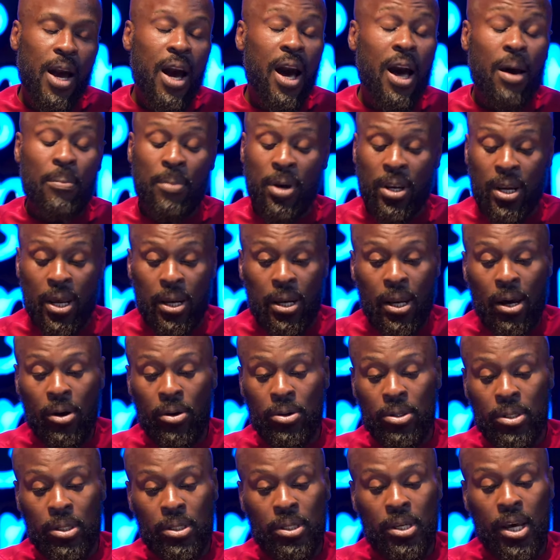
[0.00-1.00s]
man, that now
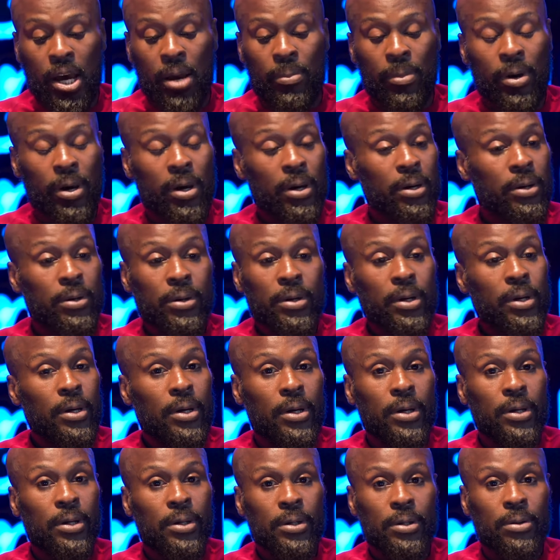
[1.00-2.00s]
is the time, man.
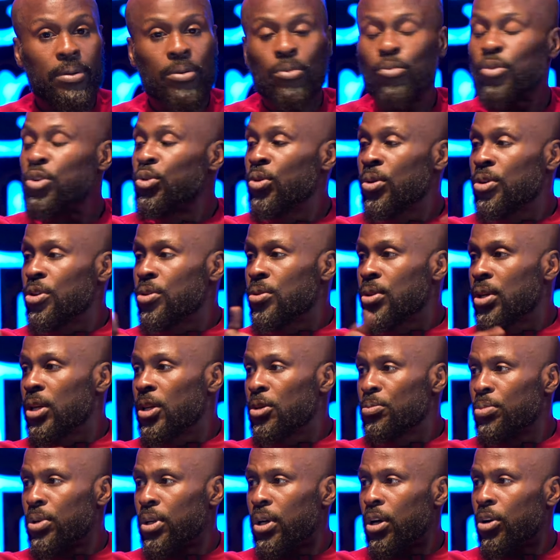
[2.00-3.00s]
Which one do you think
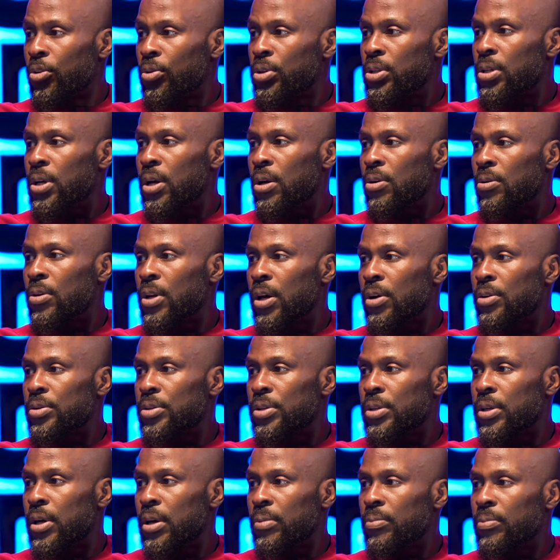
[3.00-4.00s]
is bigger, critical or now is
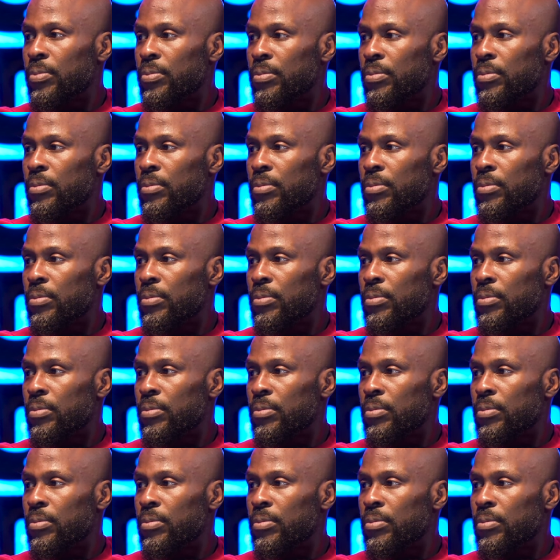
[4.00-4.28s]
the time?